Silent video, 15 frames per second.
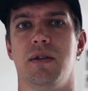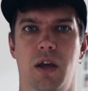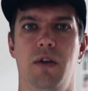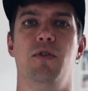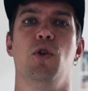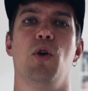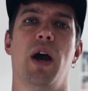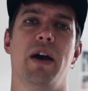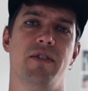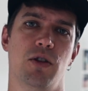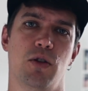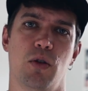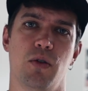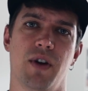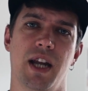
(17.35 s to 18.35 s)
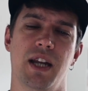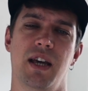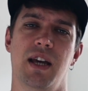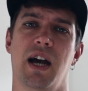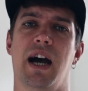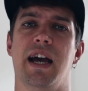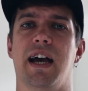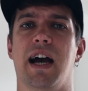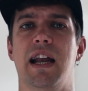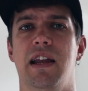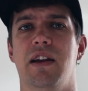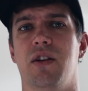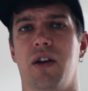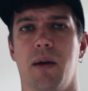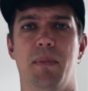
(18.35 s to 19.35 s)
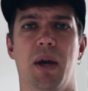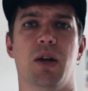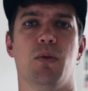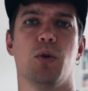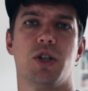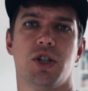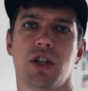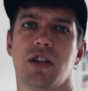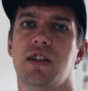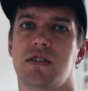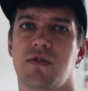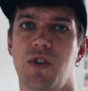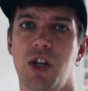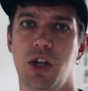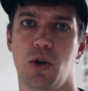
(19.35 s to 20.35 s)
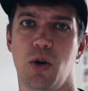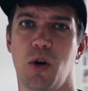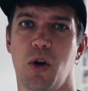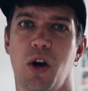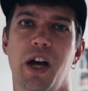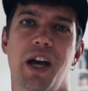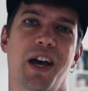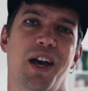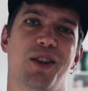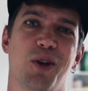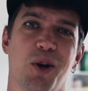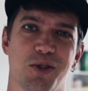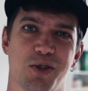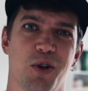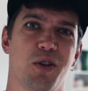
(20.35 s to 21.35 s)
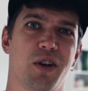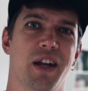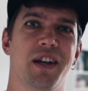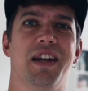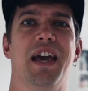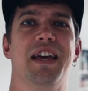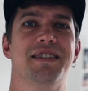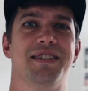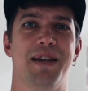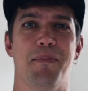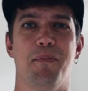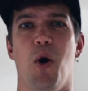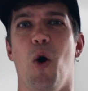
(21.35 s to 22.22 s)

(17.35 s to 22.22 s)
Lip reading: If you haven't already, I highly recommend watching this video. It also contains some